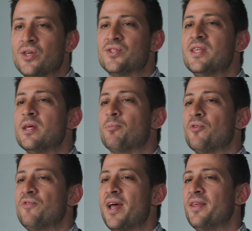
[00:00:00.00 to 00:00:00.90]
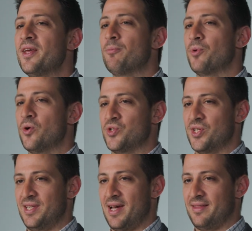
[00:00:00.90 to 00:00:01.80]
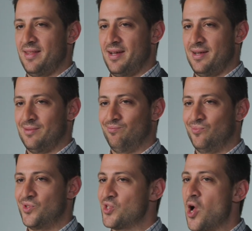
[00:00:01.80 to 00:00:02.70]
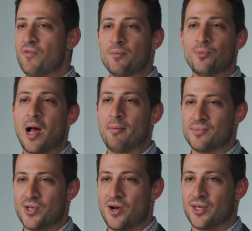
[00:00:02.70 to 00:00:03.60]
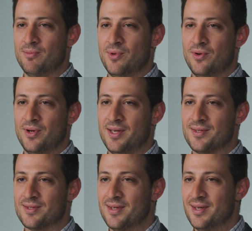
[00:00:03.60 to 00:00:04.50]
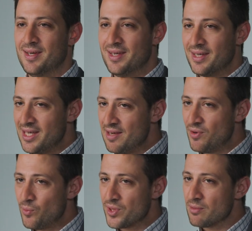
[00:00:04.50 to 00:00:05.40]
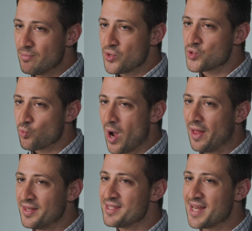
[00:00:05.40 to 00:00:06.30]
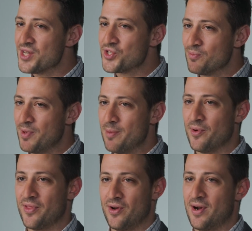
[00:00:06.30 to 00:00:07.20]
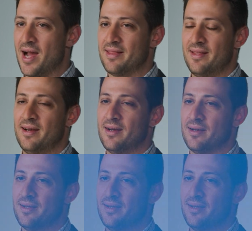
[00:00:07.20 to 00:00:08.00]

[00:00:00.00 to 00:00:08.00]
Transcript: You see, the prevailing approaches out there, solving problems in our communities, even with the most well-intentioned people that are out there,